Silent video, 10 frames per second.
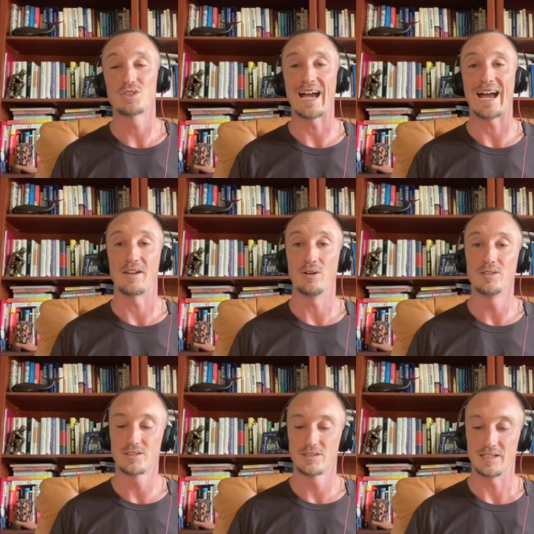
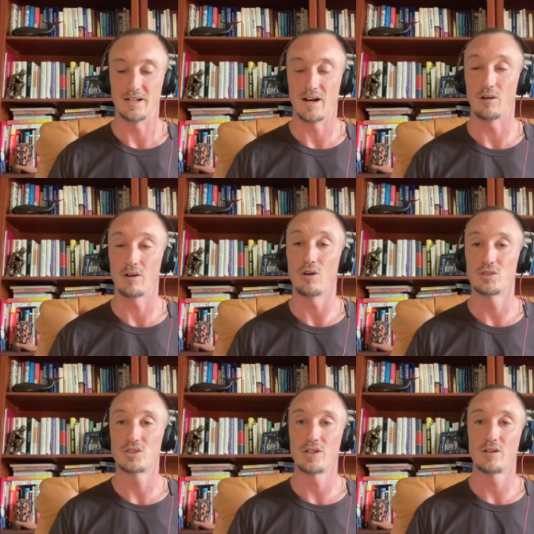adults in our
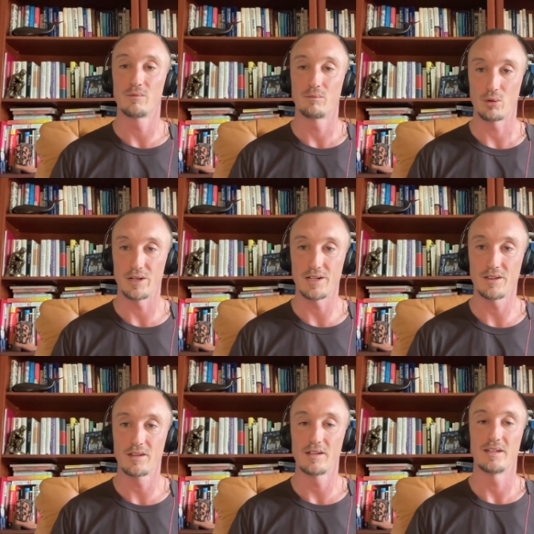culture breathe,
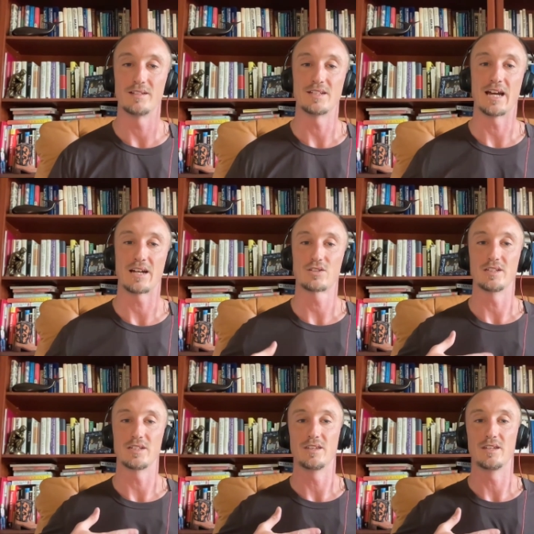it's
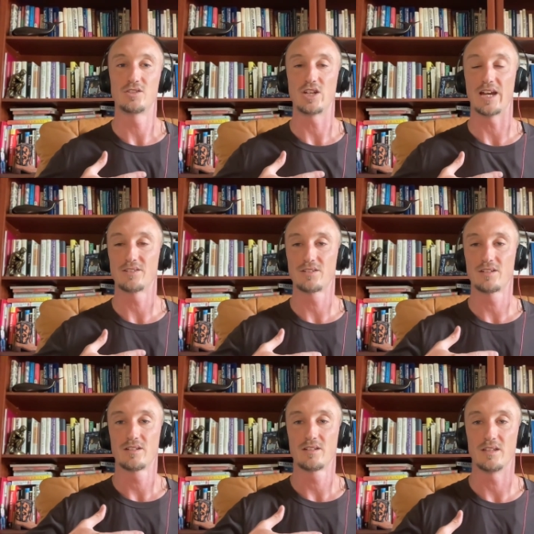actually the chest
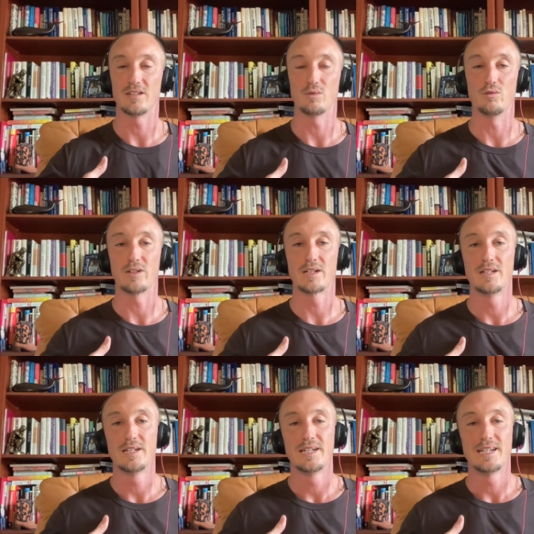that's moving.
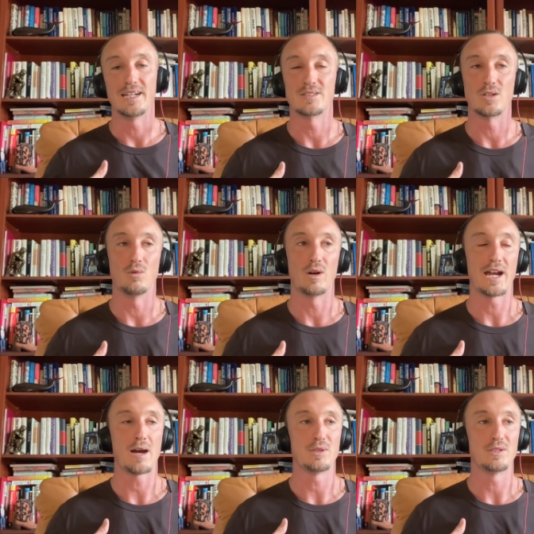And so what
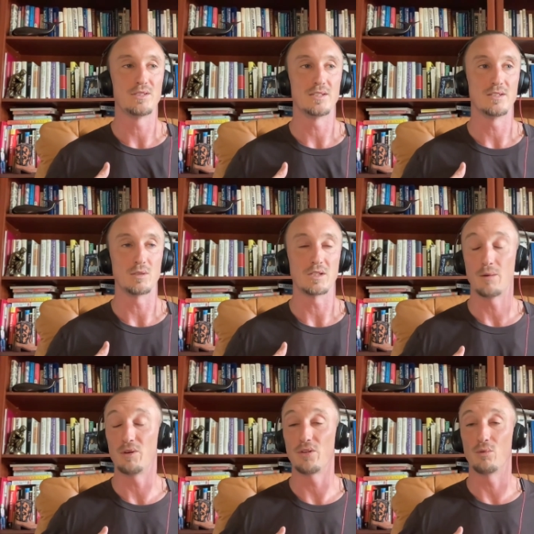happens is we come
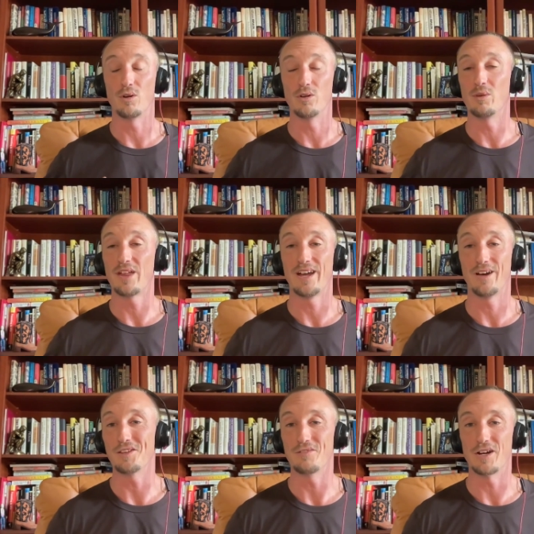into the world with a
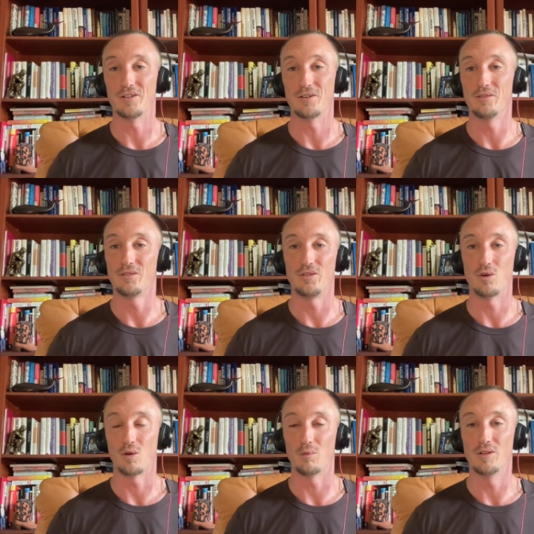healthy, vital,
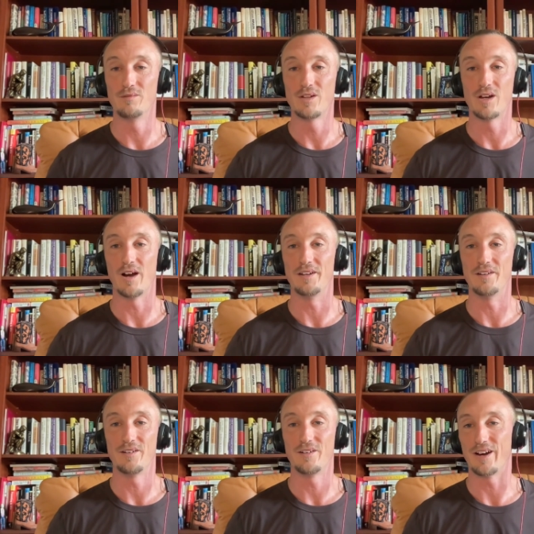normal,
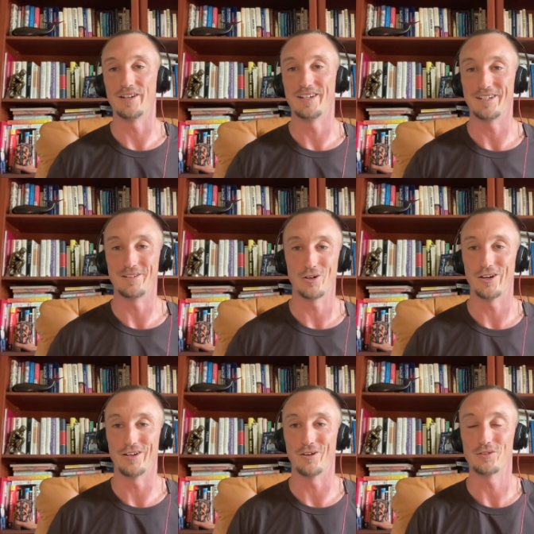unhindered,
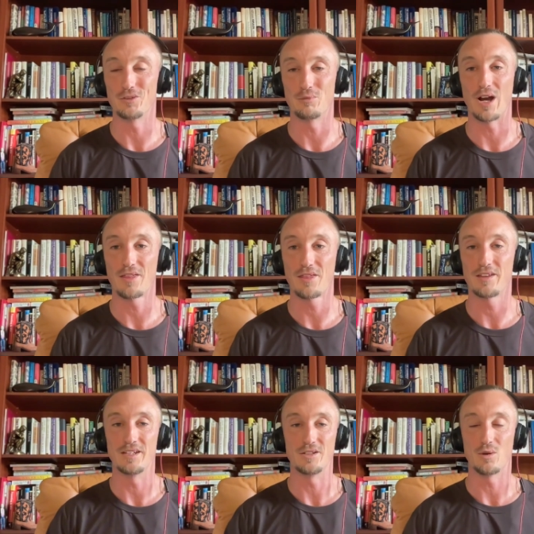unaltered breath
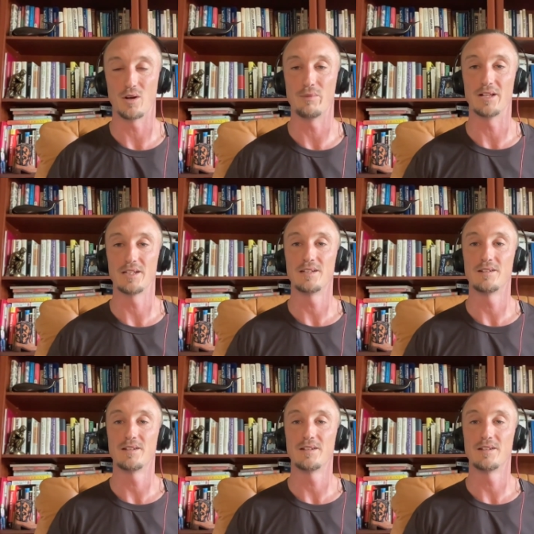into our belly.